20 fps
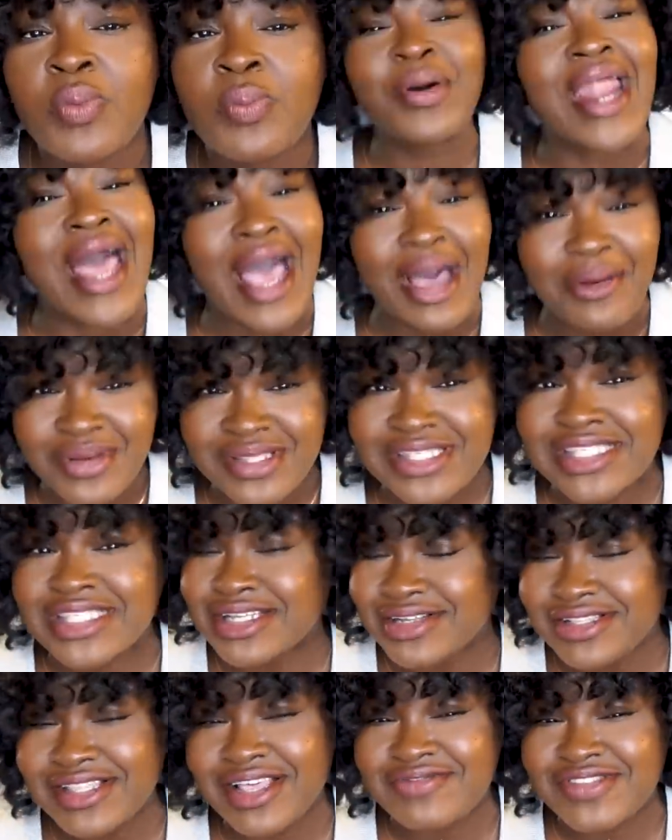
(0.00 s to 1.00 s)
But I would
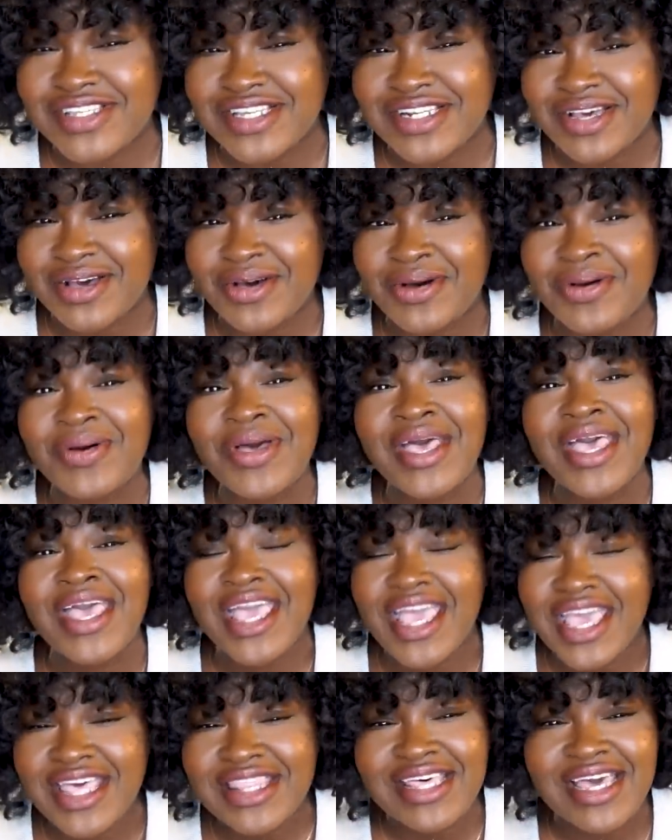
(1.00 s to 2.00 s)
still love to know
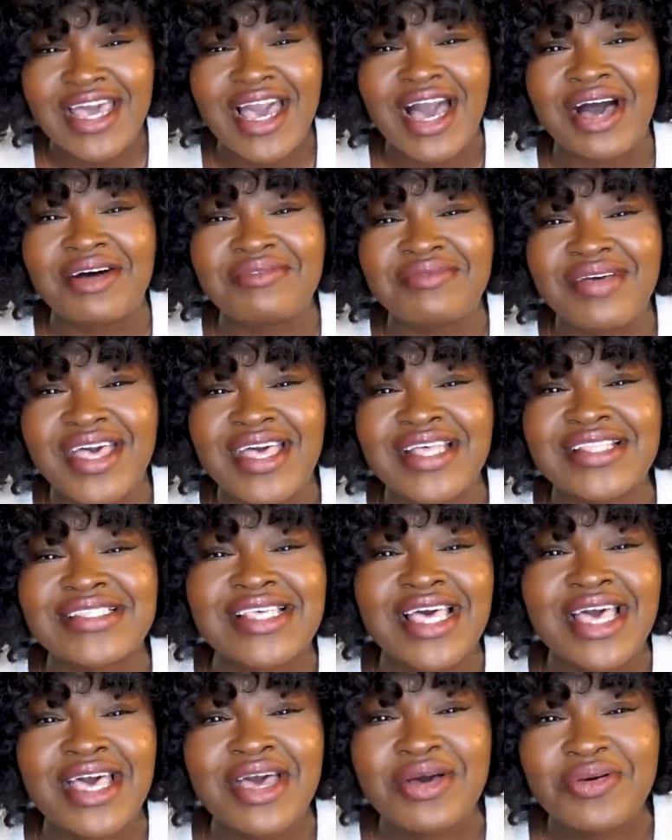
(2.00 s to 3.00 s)
in the
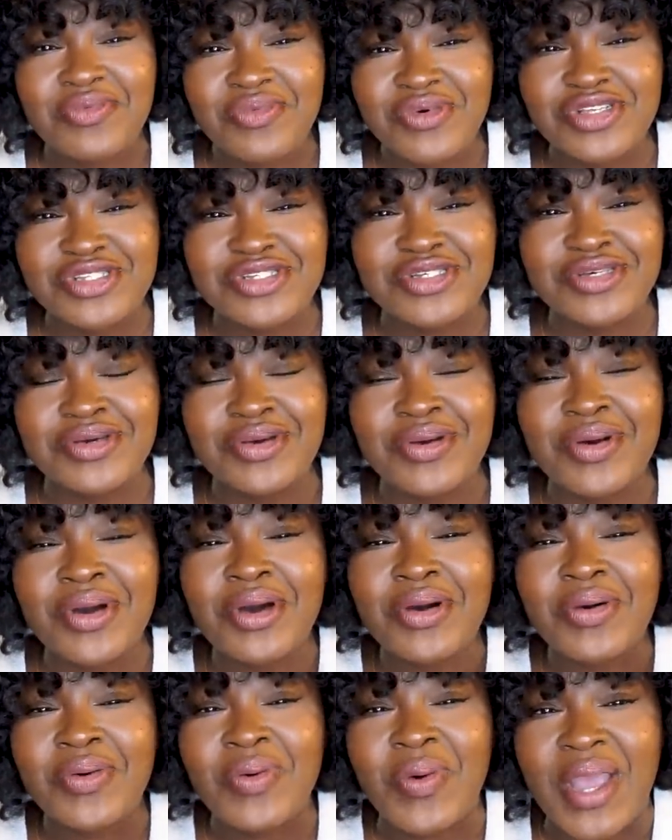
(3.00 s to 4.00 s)
comments, would
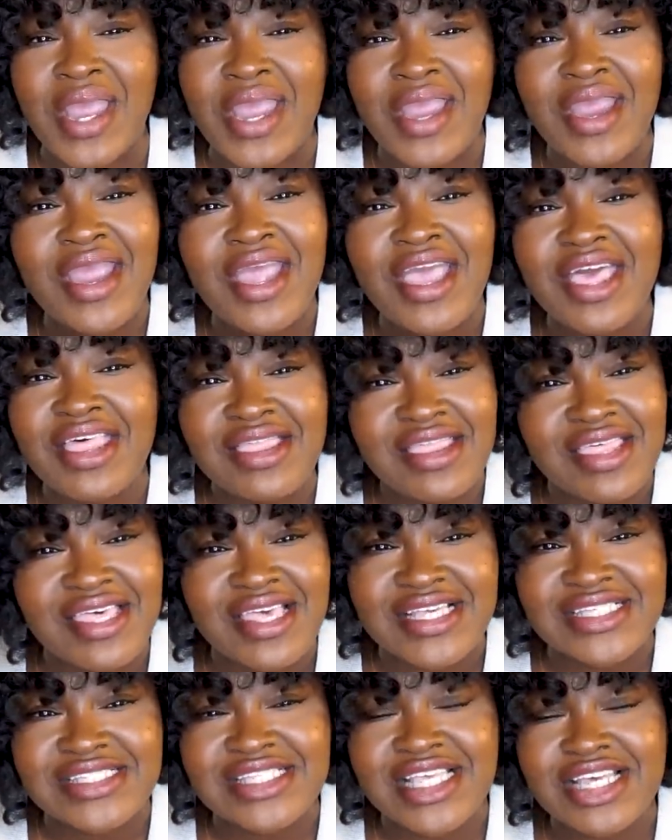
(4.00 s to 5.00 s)
you wear
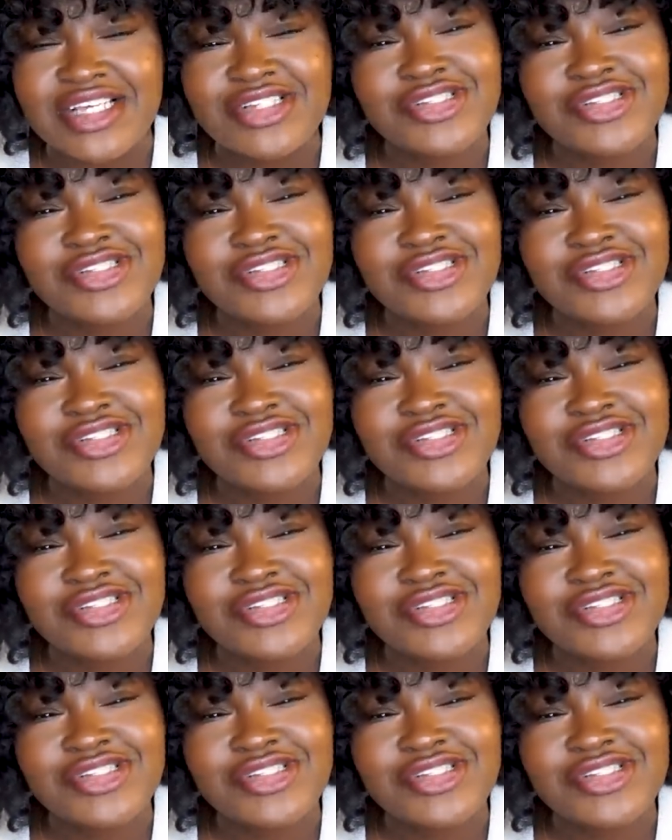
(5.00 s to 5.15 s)
this